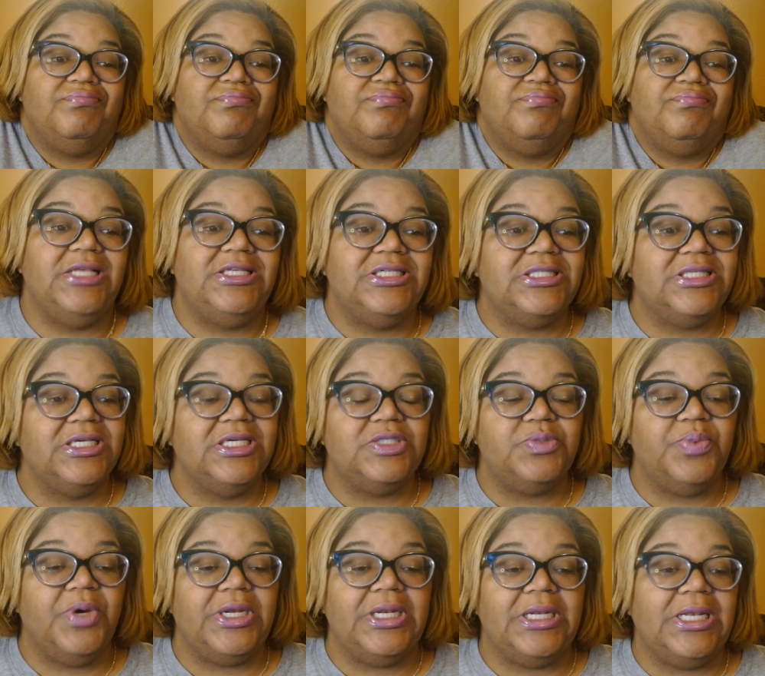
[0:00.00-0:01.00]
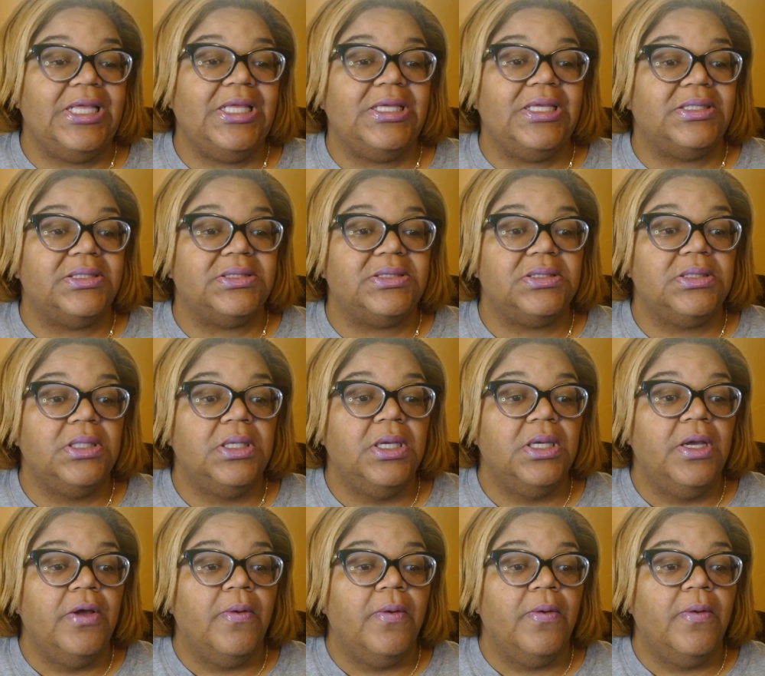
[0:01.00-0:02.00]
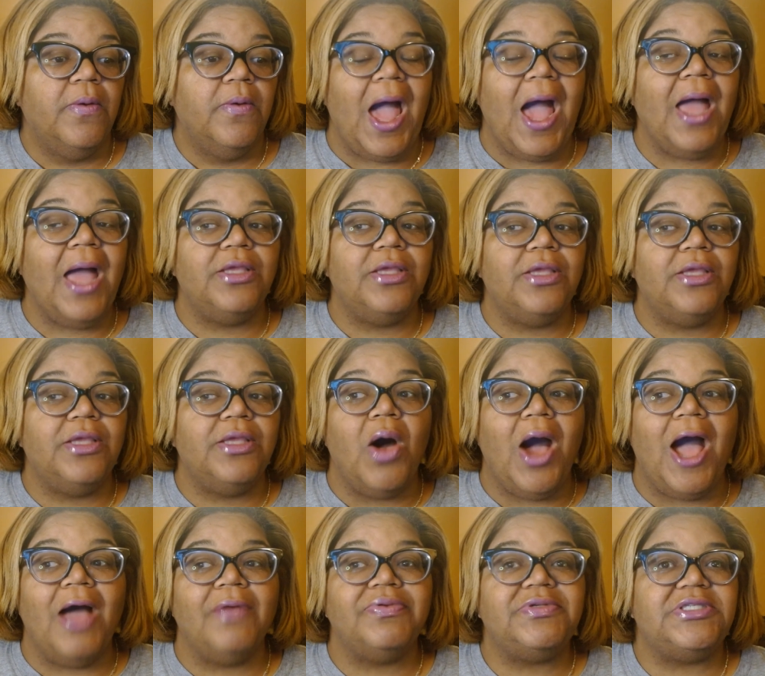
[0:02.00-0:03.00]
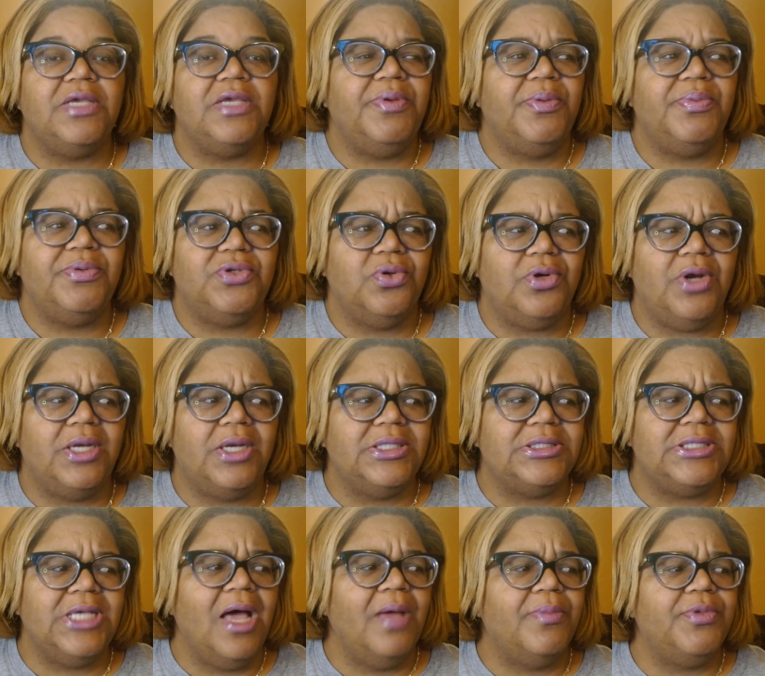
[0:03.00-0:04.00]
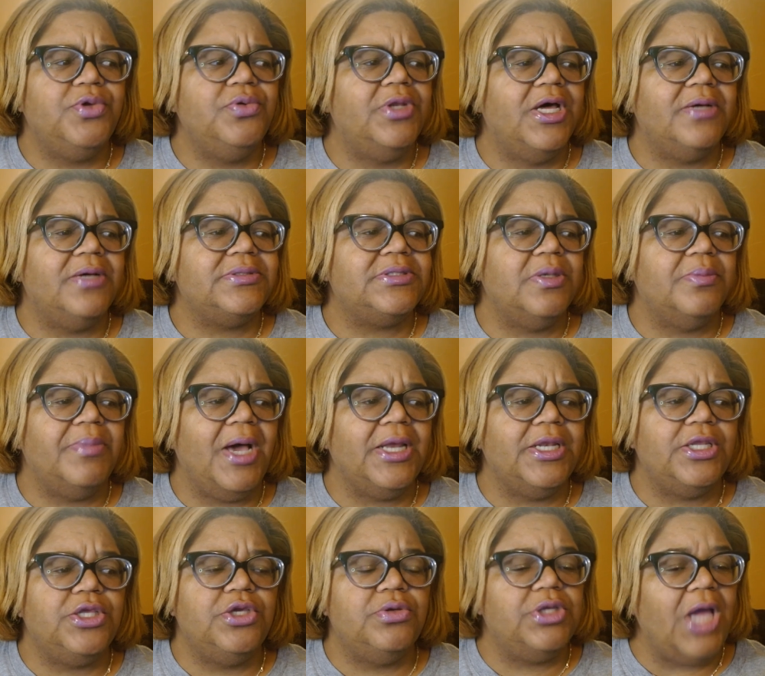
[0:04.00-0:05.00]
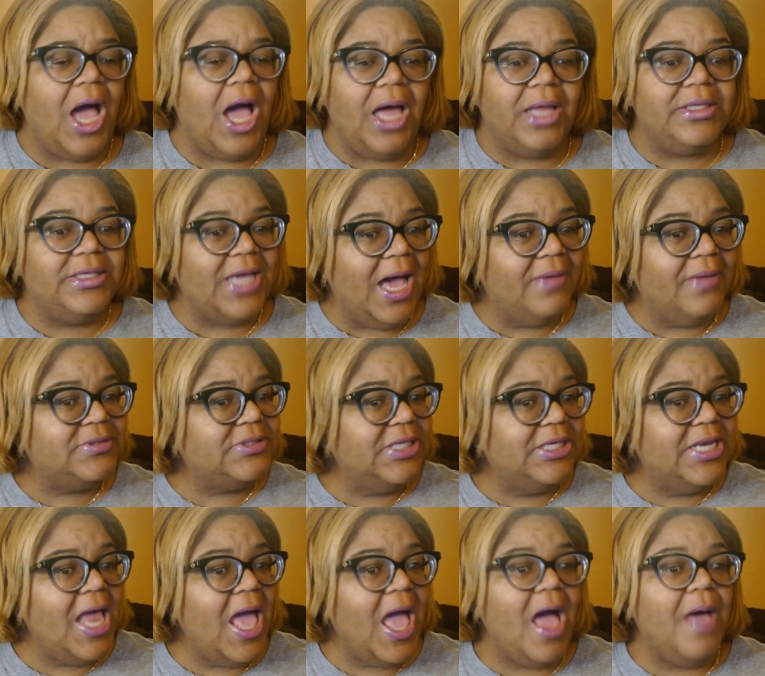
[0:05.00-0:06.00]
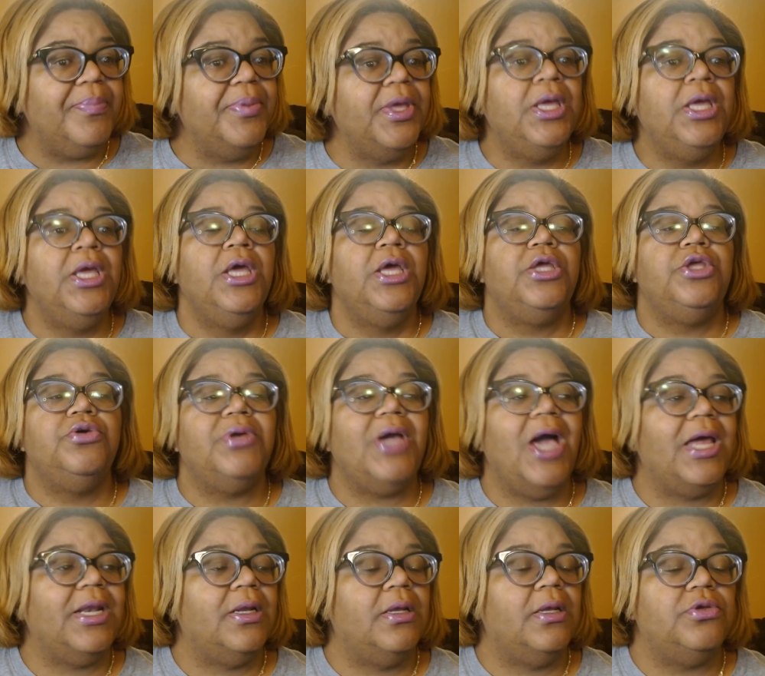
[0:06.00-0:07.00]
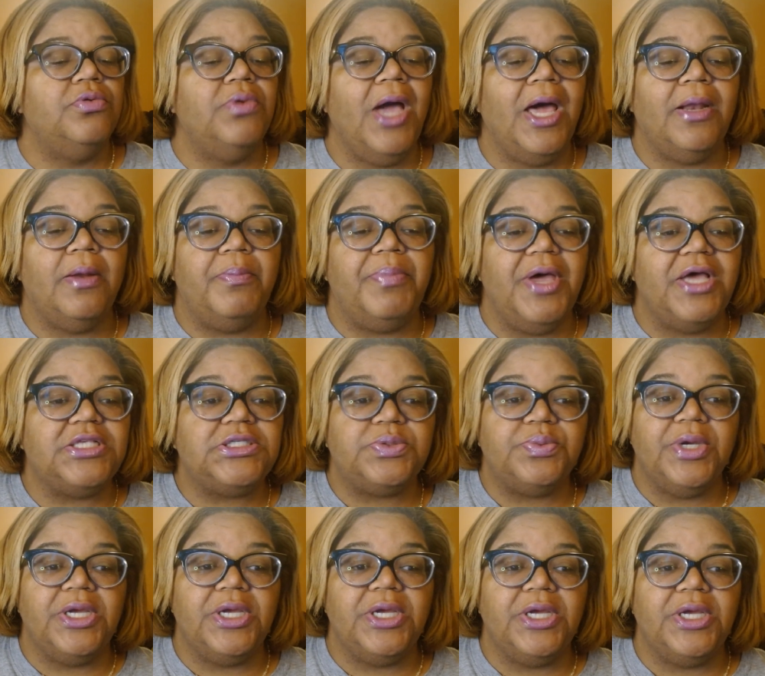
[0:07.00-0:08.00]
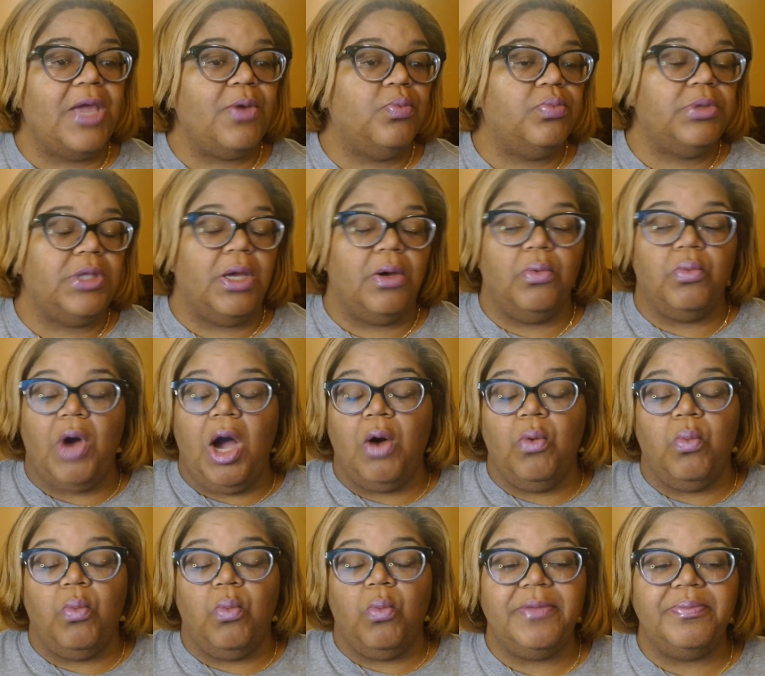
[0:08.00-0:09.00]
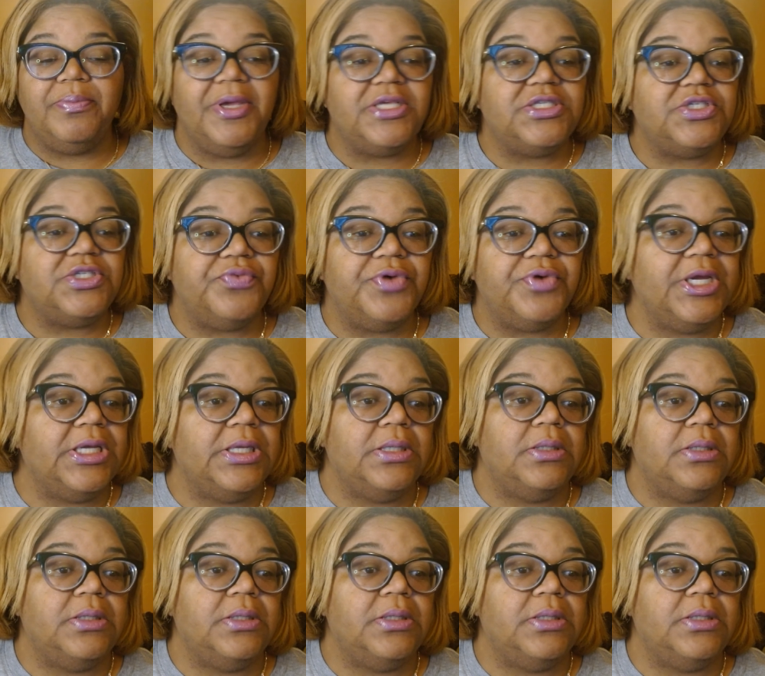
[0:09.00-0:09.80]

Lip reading: It just is what it is. You know, I've seen people do it all the time. You love somebody. Y'all seen it happen. You had a best friend and a white best friend.